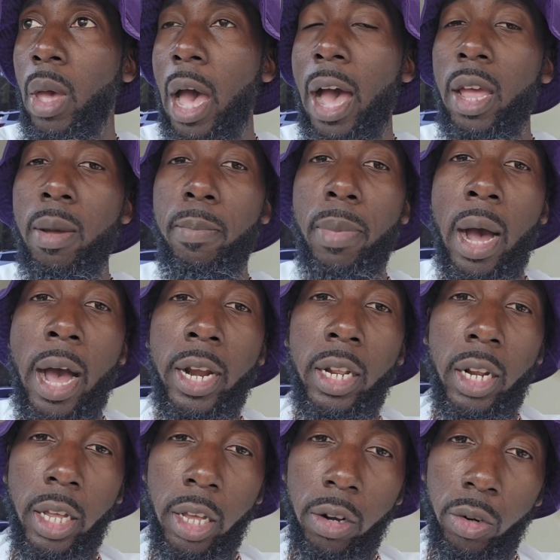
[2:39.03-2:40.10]
I embody
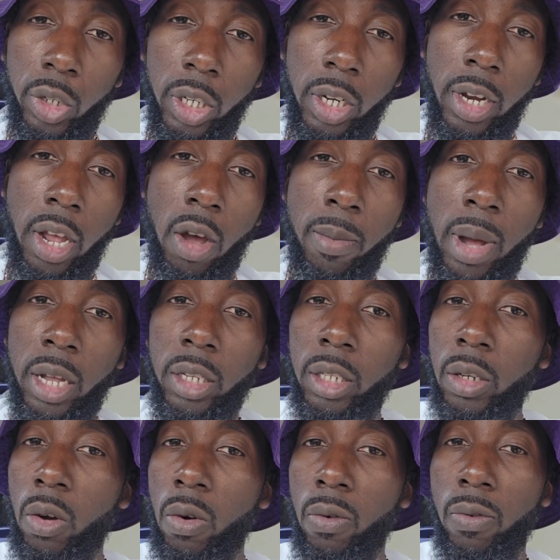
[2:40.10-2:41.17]
the energy now
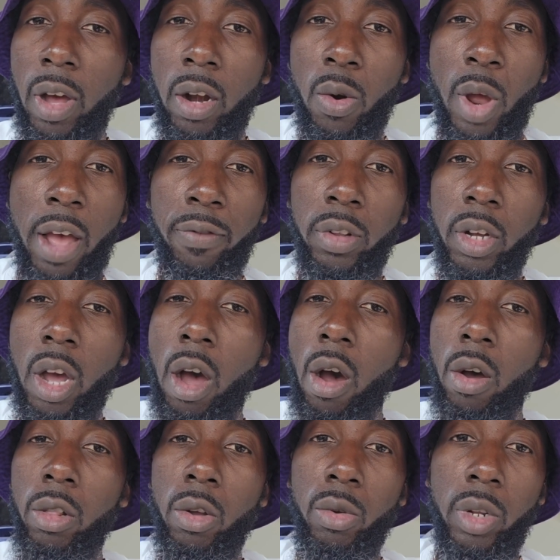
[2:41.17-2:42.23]
myself. I don't have to
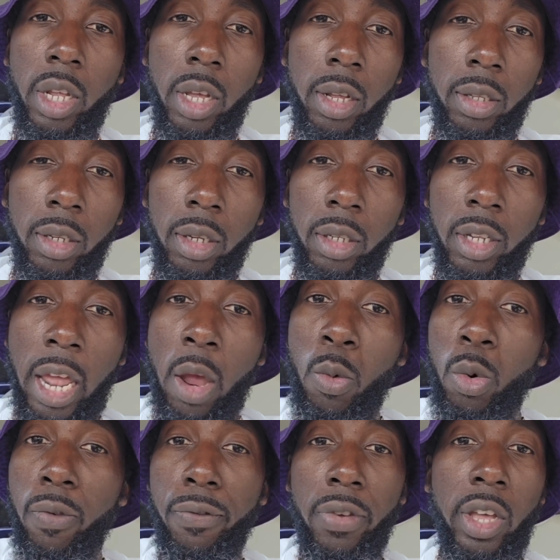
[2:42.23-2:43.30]
call on deities. They
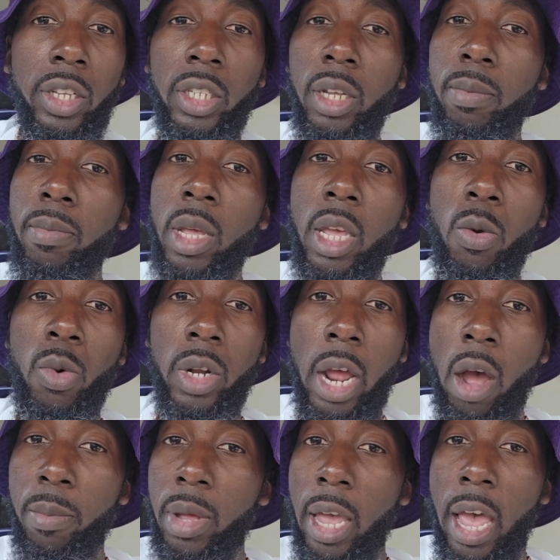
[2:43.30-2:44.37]
will visit me
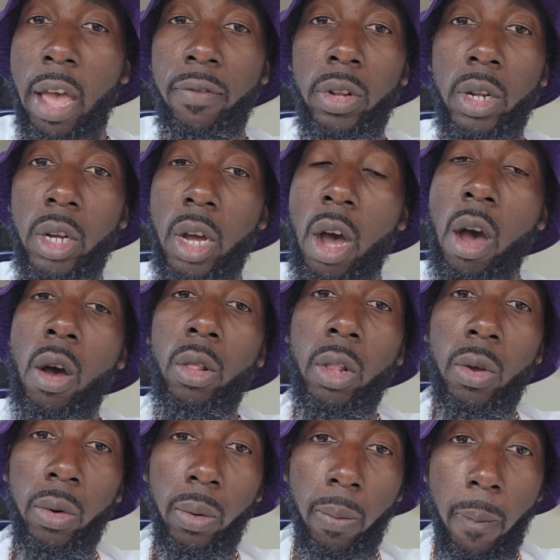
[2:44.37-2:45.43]
without me having to call
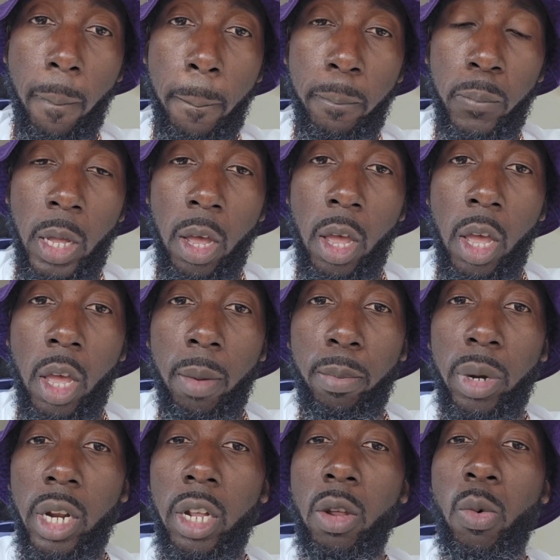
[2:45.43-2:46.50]
on them.
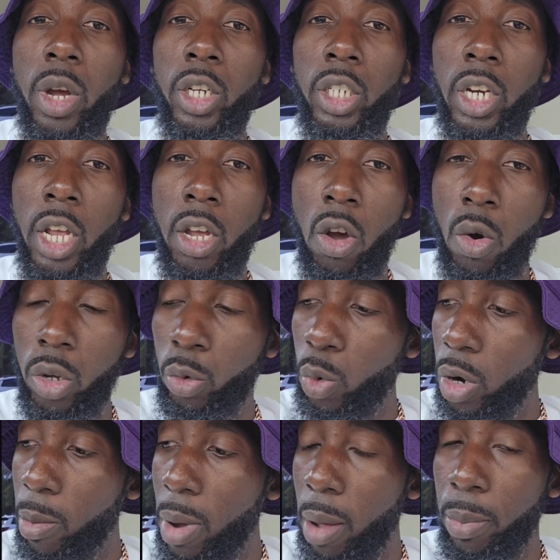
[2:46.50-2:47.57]
But anyway, Shango is
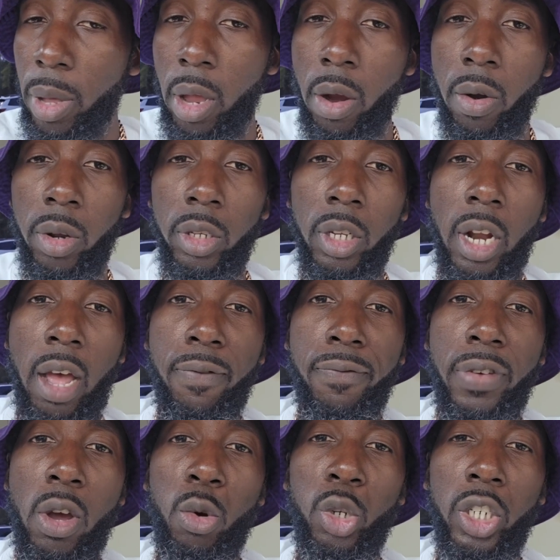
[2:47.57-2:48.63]
one of my parents, and I
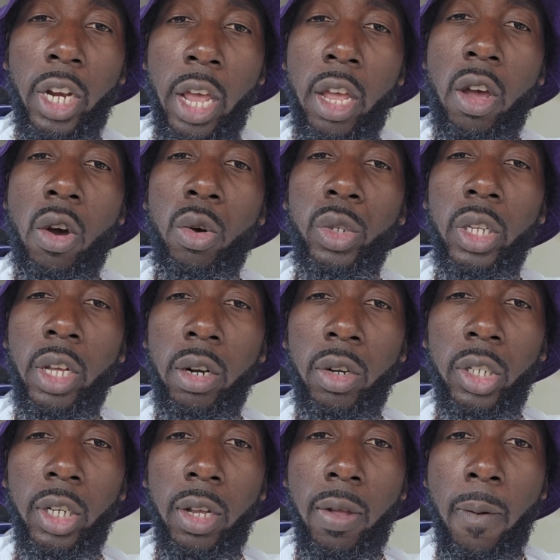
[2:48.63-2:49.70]
felt Shango's
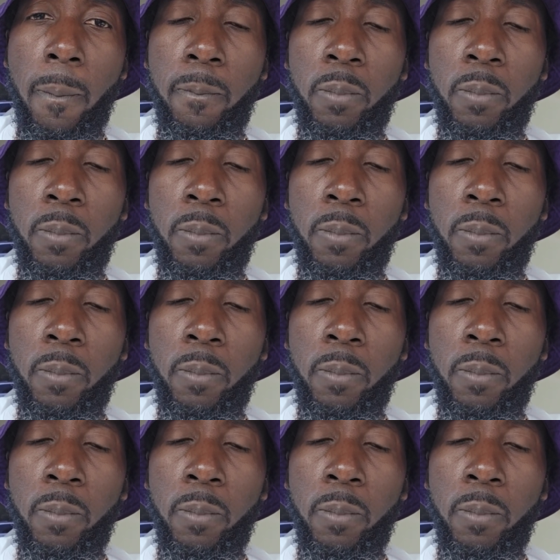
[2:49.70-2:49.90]
energy.